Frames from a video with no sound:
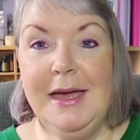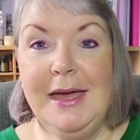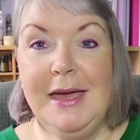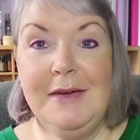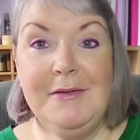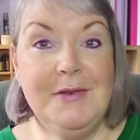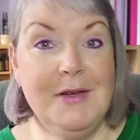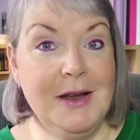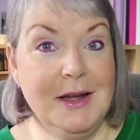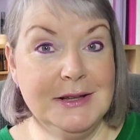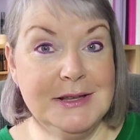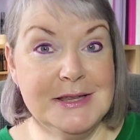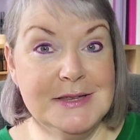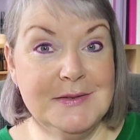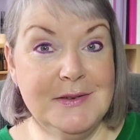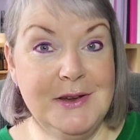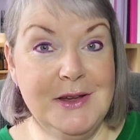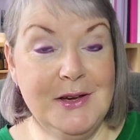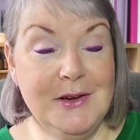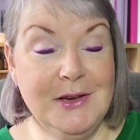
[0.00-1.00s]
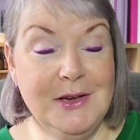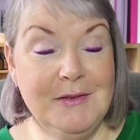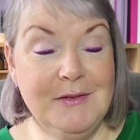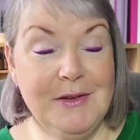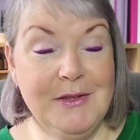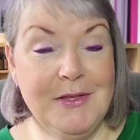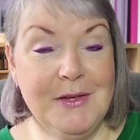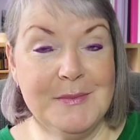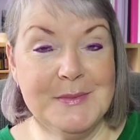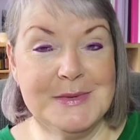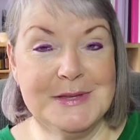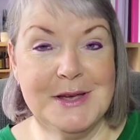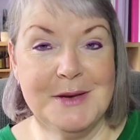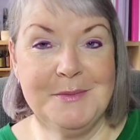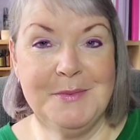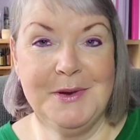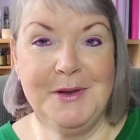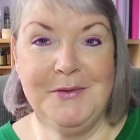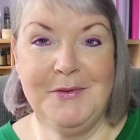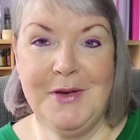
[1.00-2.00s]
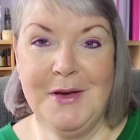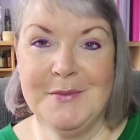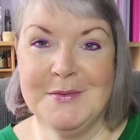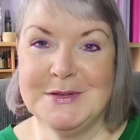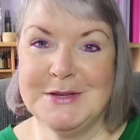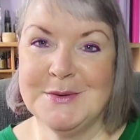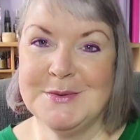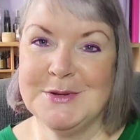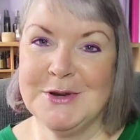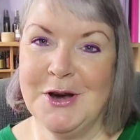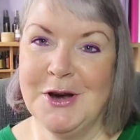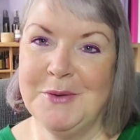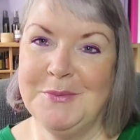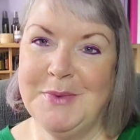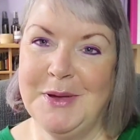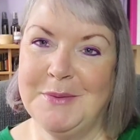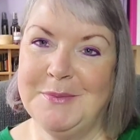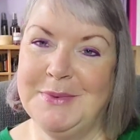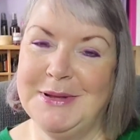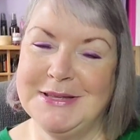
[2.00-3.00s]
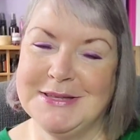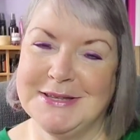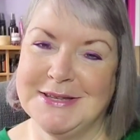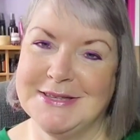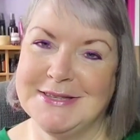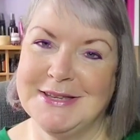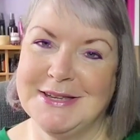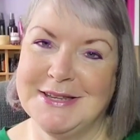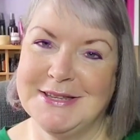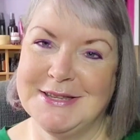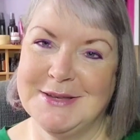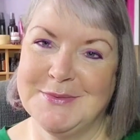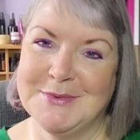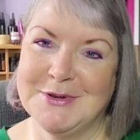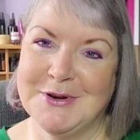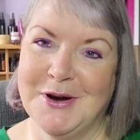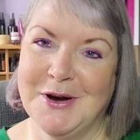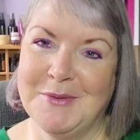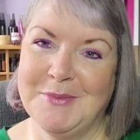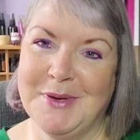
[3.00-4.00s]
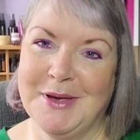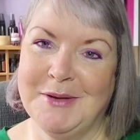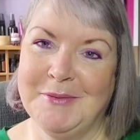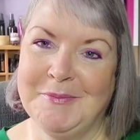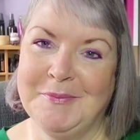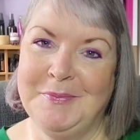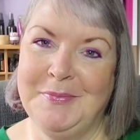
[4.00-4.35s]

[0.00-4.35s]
If you like this video, give it a thumbs up, and if you haven't subscribed yet, please consider subscribing.